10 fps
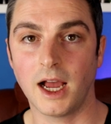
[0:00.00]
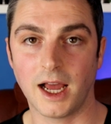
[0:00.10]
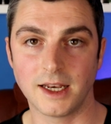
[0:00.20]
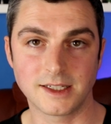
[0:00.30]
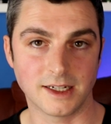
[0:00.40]

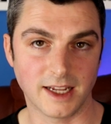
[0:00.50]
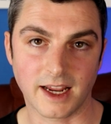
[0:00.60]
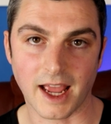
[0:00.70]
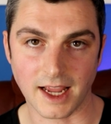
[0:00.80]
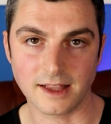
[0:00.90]
and
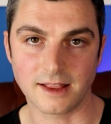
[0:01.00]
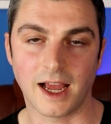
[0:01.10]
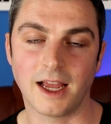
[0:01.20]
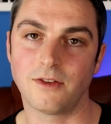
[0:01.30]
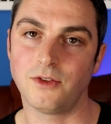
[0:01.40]
negate
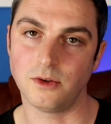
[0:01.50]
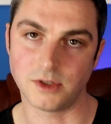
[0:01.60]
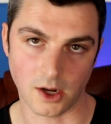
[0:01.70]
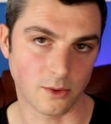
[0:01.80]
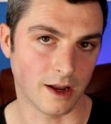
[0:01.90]
that if you
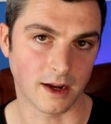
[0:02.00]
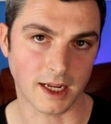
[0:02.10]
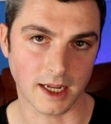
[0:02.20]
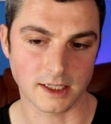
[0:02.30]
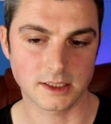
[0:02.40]
don't like it.